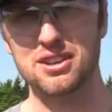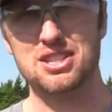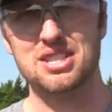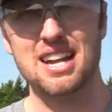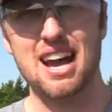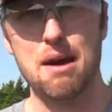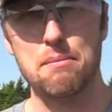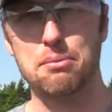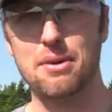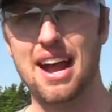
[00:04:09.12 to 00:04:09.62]
it's
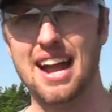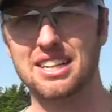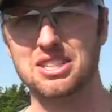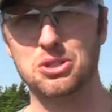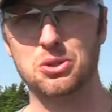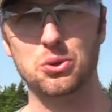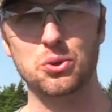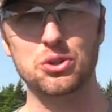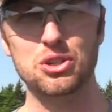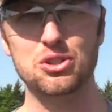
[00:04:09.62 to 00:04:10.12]
not
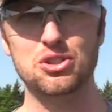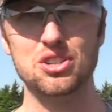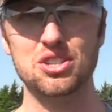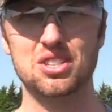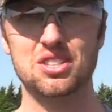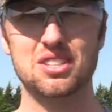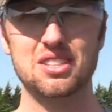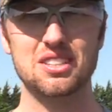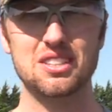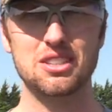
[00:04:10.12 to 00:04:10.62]
practical,
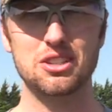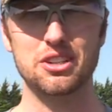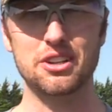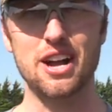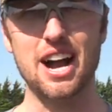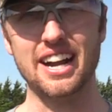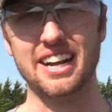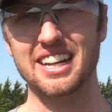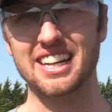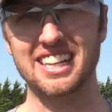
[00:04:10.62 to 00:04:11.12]
you're
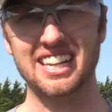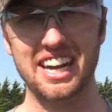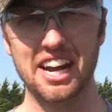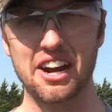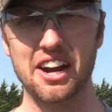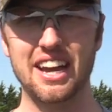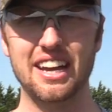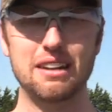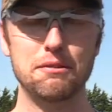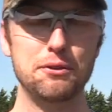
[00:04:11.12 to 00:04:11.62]
not going to
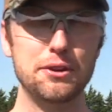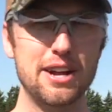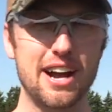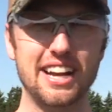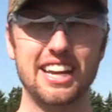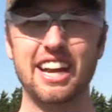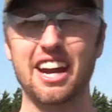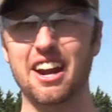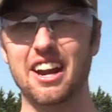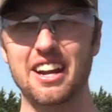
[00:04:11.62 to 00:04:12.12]
carry it. And if you're
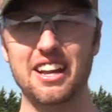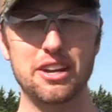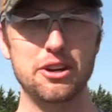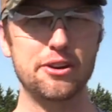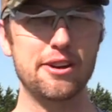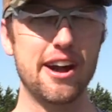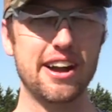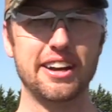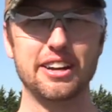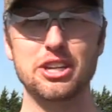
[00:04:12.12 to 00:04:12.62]
not carrying it,
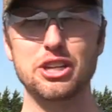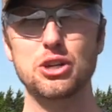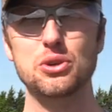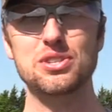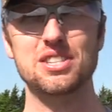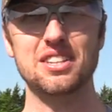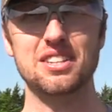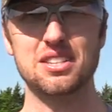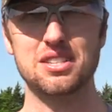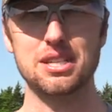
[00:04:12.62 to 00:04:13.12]
you're not going to
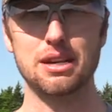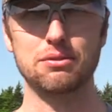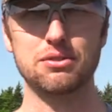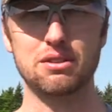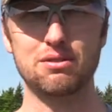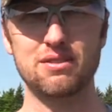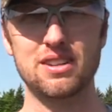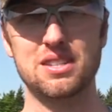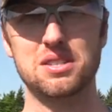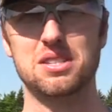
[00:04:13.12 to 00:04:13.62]
use it in a
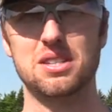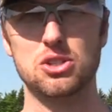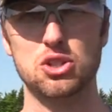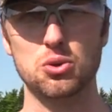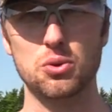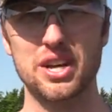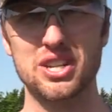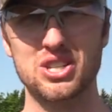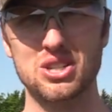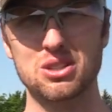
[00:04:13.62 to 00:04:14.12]
self-defense
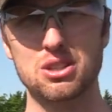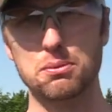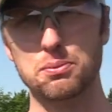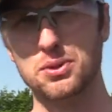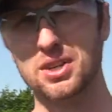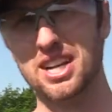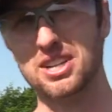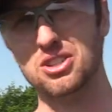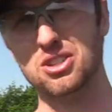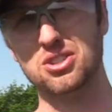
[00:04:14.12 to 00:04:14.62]
situation to
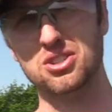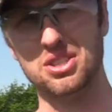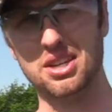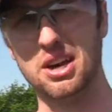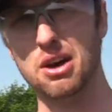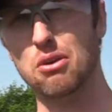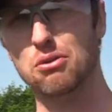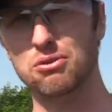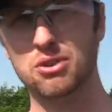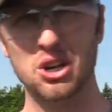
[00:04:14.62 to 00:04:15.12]
protect
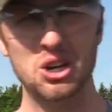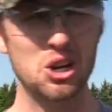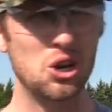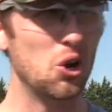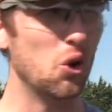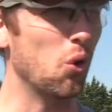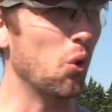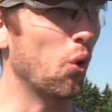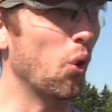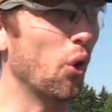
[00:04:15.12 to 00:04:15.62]
yourself
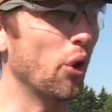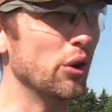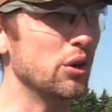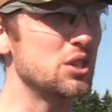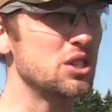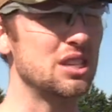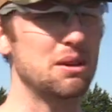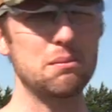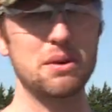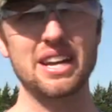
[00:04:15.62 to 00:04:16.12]
or
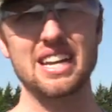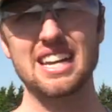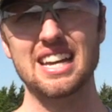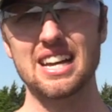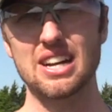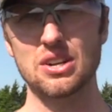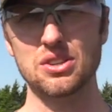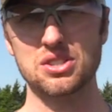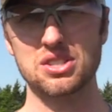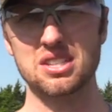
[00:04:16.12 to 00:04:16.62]
somebody
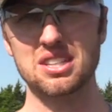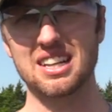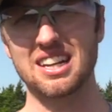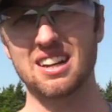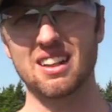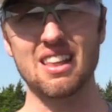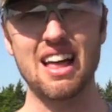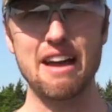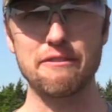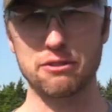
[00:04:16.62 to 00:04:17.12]
else in
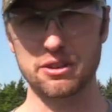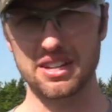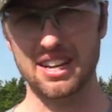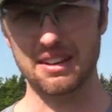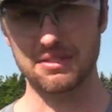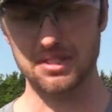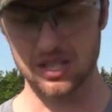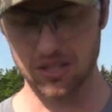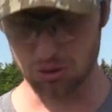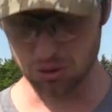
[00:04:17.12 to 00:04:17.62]
a life or
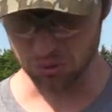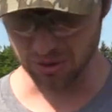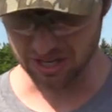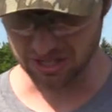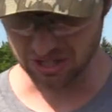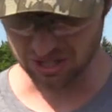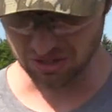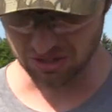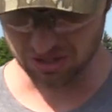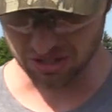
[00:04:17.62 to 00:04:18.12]
death
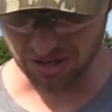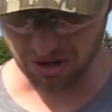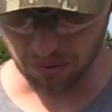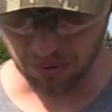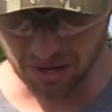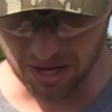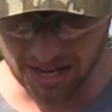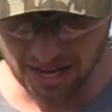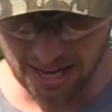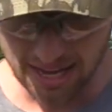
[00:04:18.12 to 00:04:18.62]
situation. So